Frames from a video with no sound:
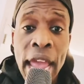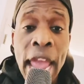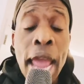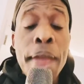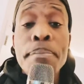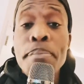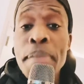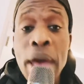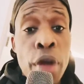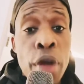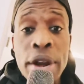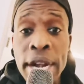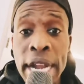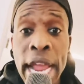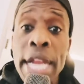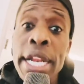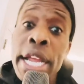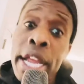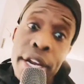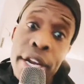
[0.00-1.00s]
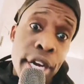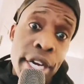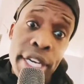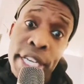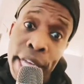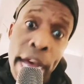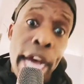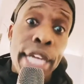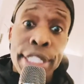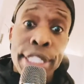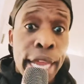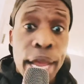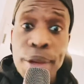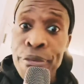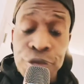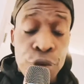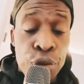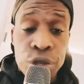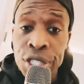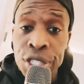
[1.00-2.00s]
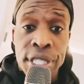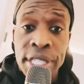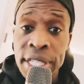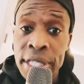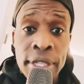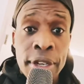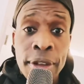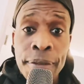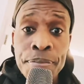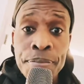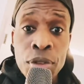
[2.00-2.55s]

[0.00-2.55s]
and marinate in her goddamn foolishness.